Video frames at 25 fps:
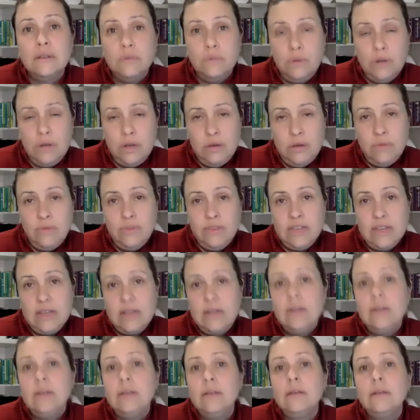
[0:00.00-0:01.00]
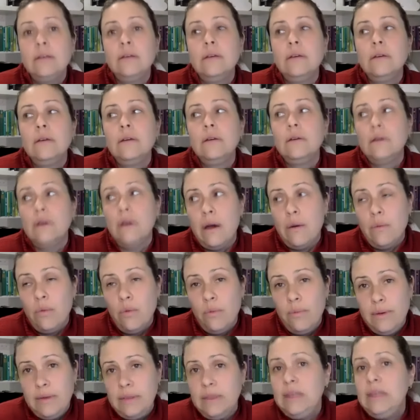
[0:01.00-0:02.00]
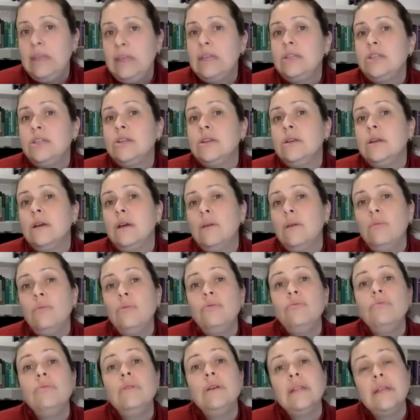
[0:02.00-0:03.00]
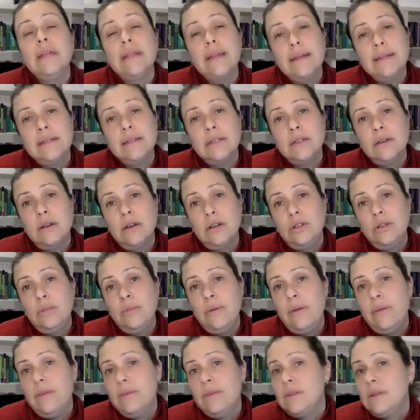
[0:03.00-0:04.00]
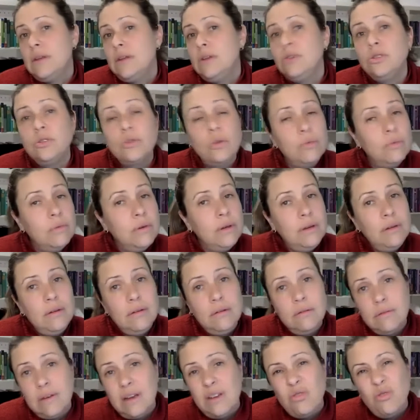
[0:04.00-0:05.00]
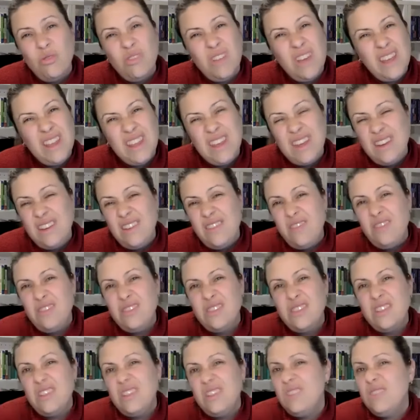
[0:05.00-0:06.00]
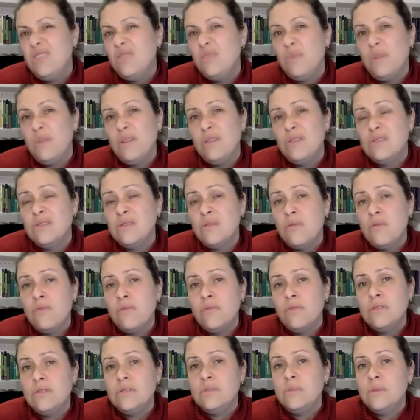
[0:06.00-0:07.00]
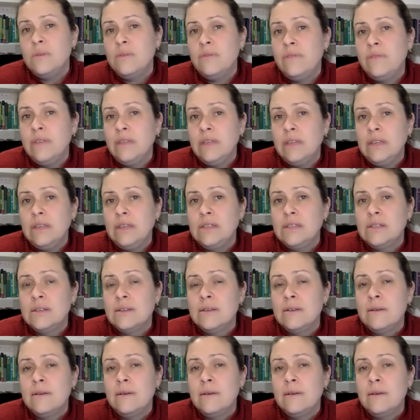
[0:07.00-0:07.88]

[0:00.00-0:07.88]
what you have said. I will be in the kitchen. I would really like to talk to you about this. And I don't like the idea of you sitting in here by yourself with these big feelings,